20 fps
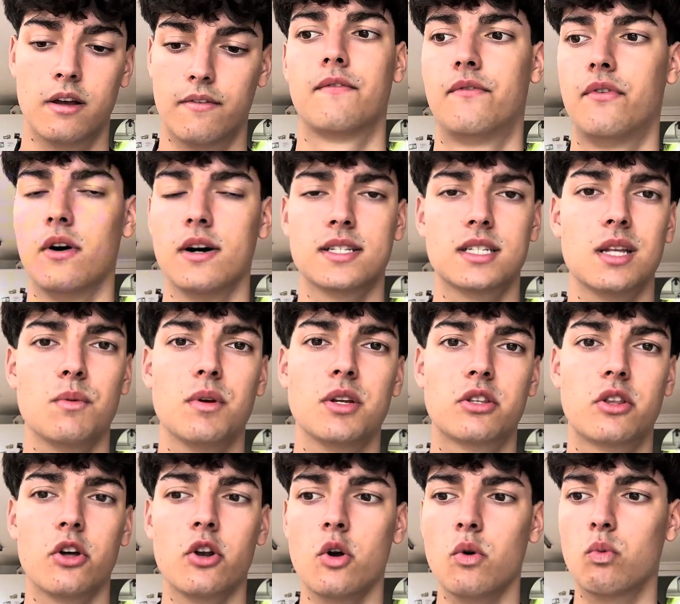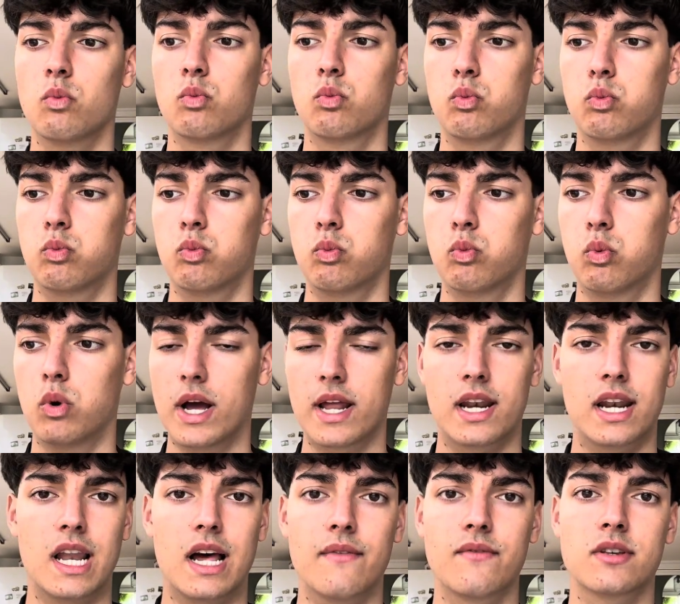Firstly, we don't know when
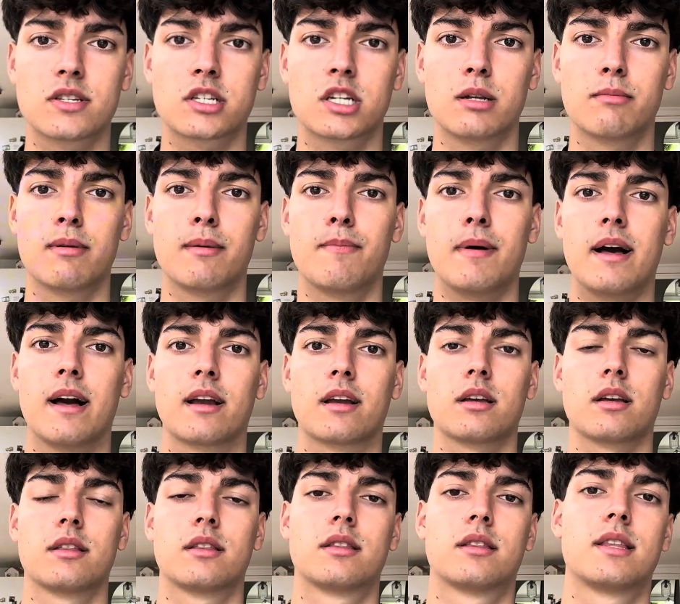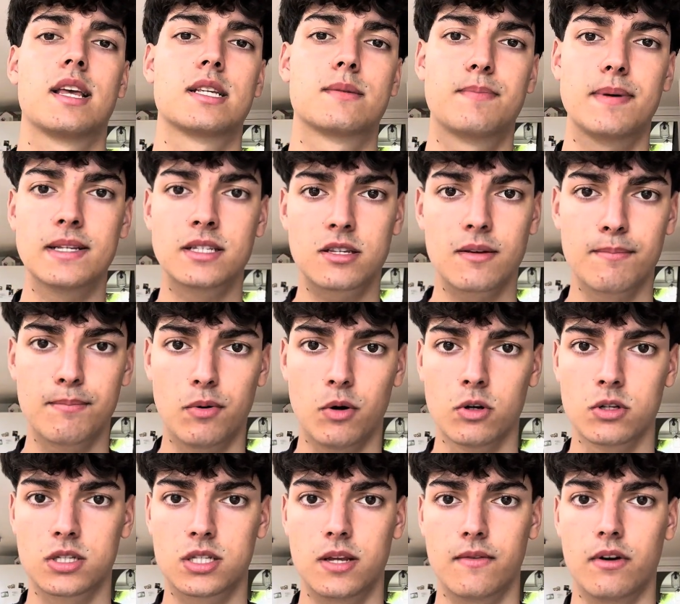Lavia's going to be back. There's been some
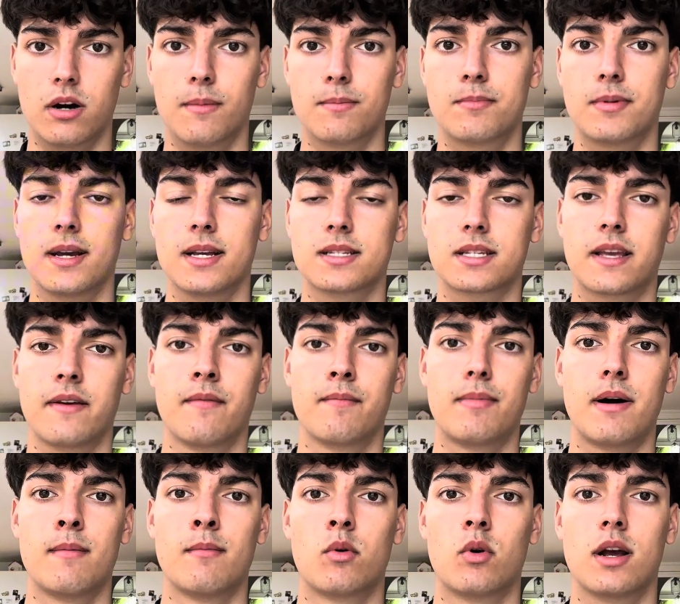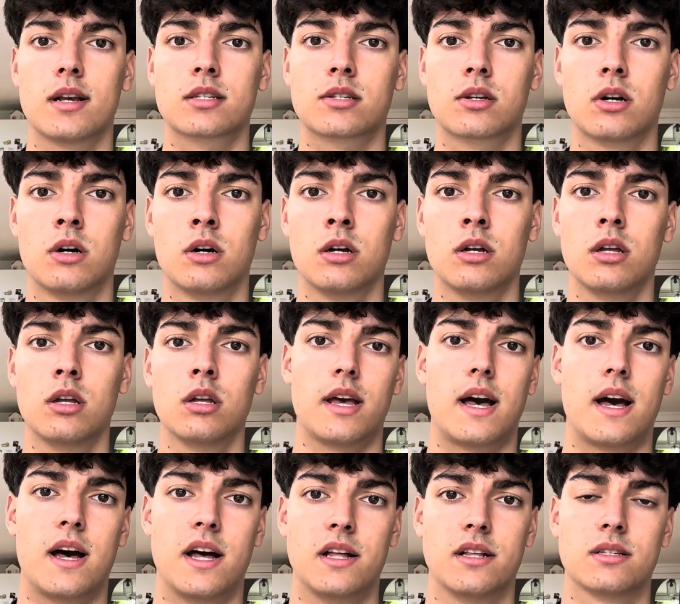positive updates given by Maresca,
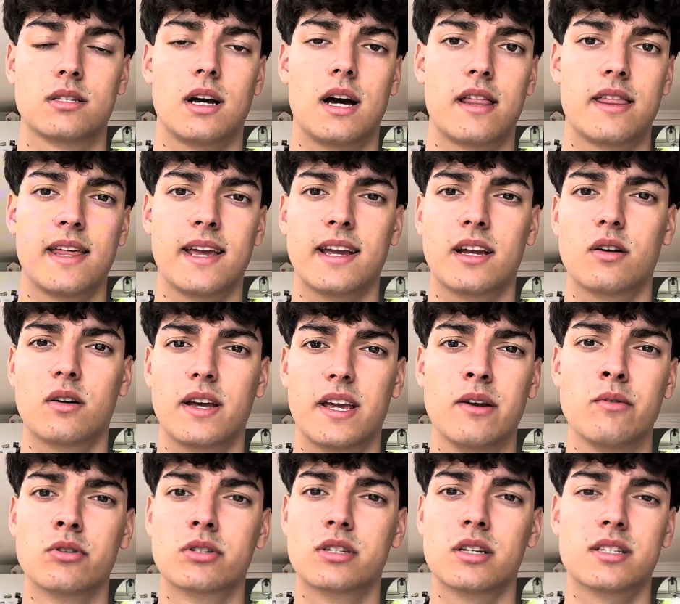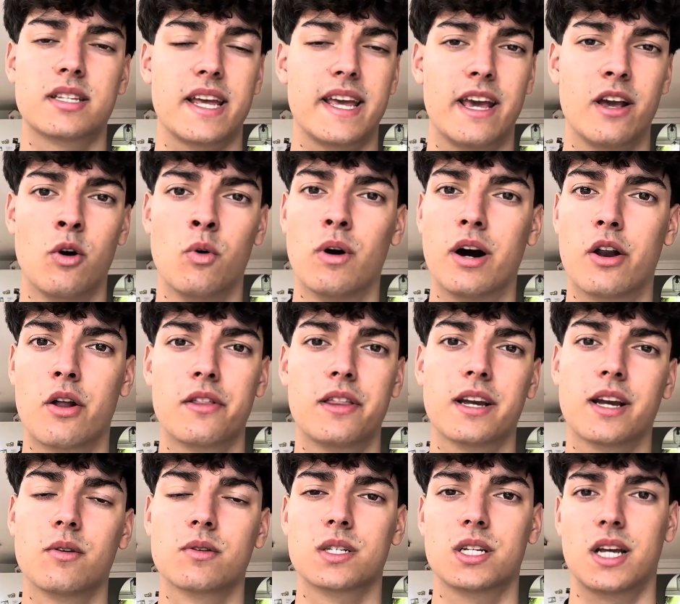and I think he was just ill. I don't
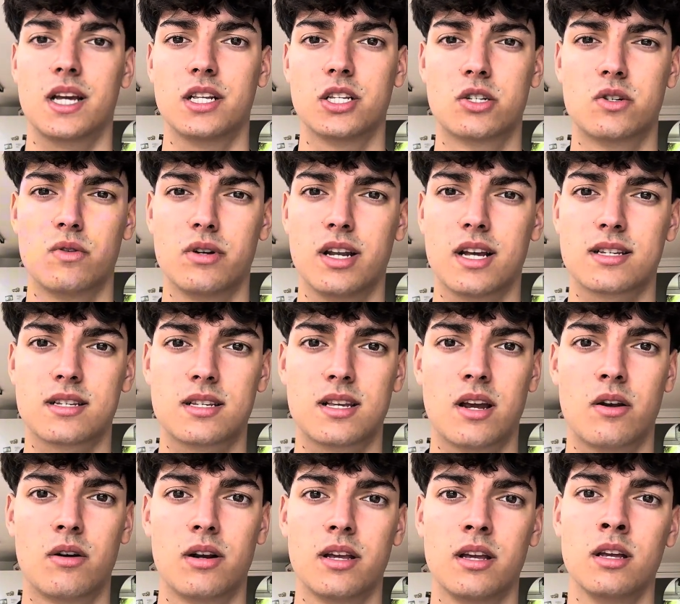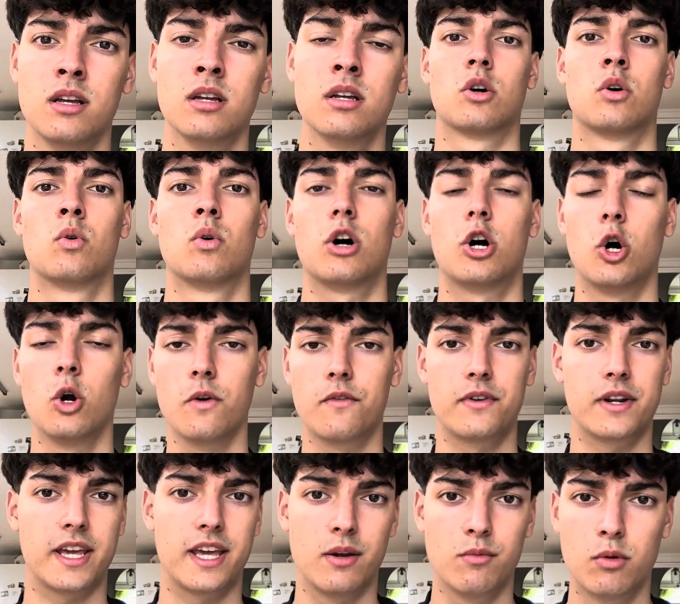think it was an injury necessarily. So
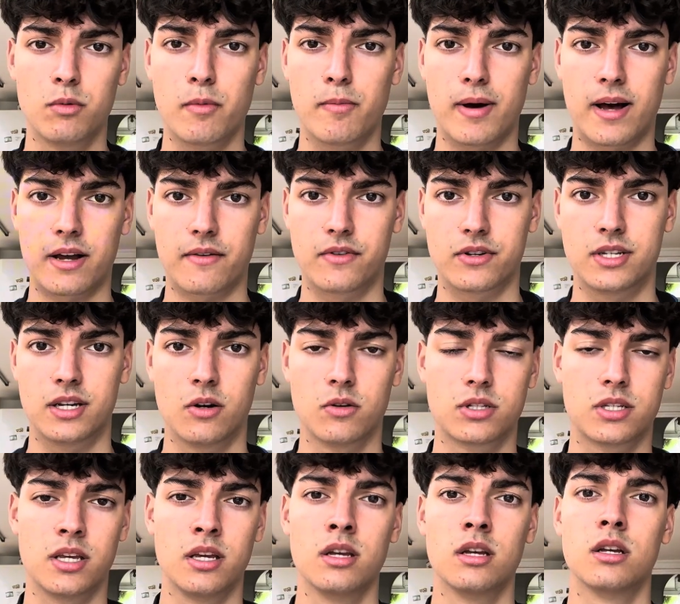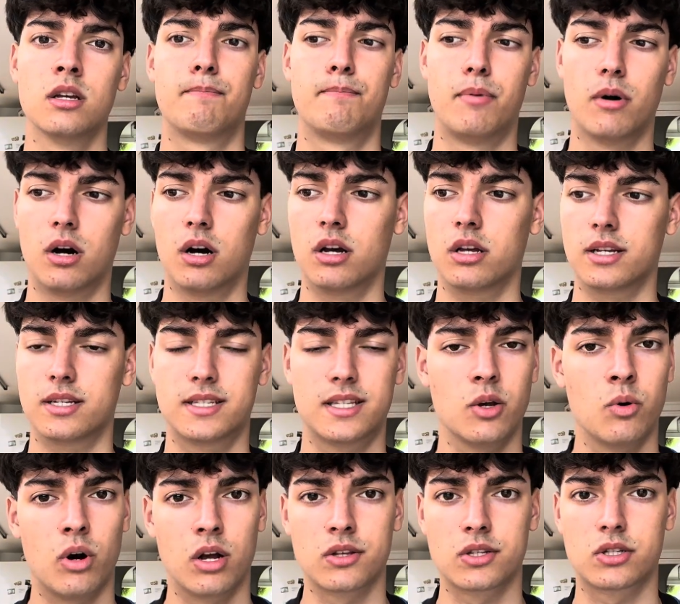hopefully he will be back for Chelsea, but it's
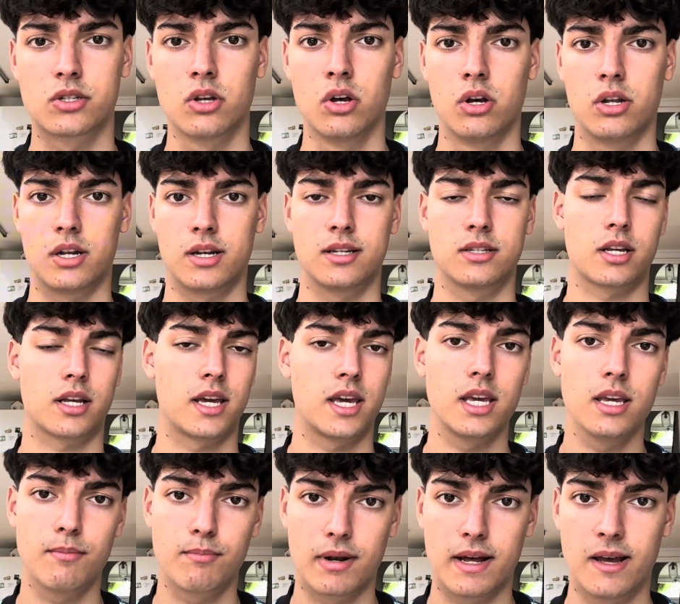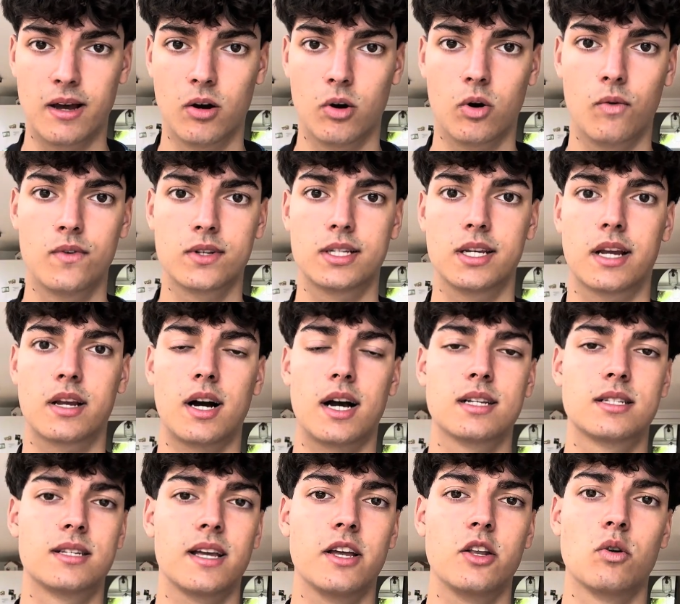still uncertain, and he's a key player. Obviously,
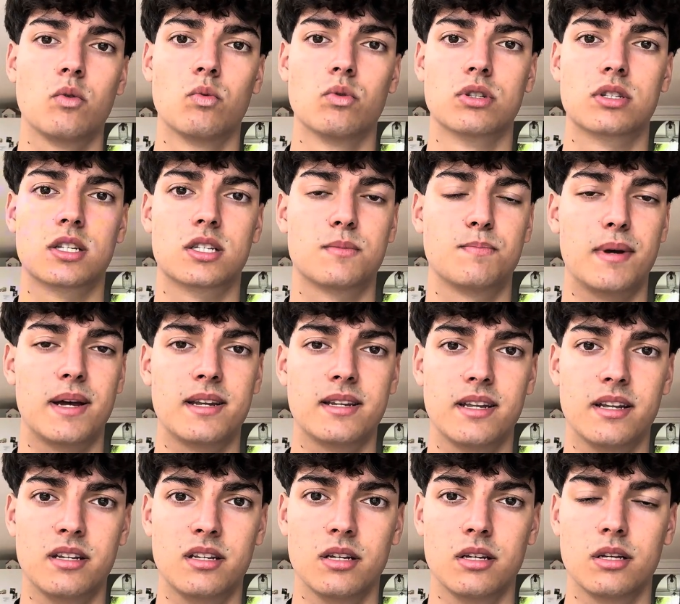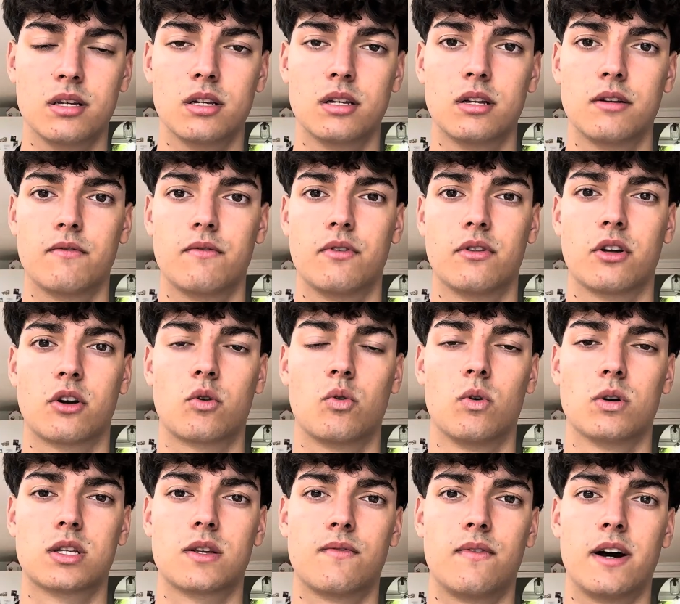Caicedo was suspended for the
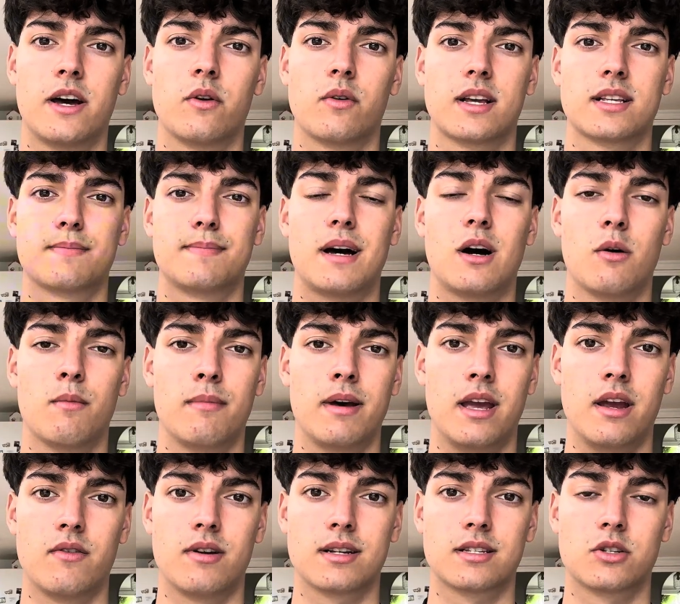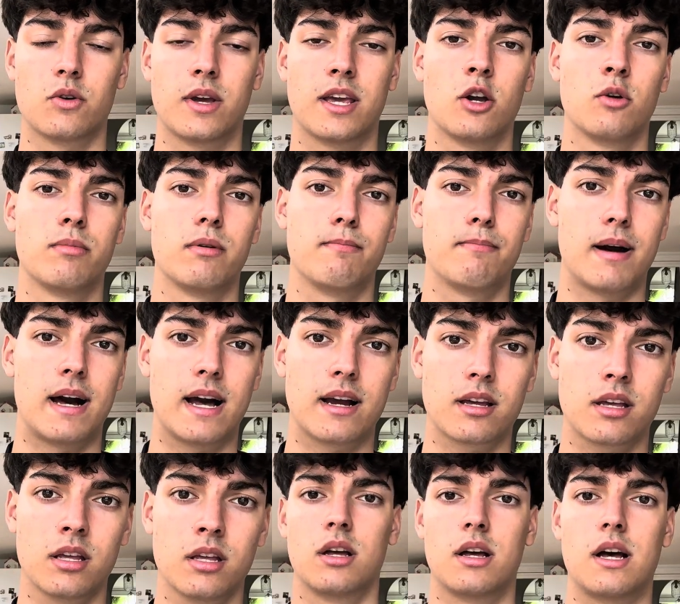quarterfinal against Palmeiras, so he'll be back.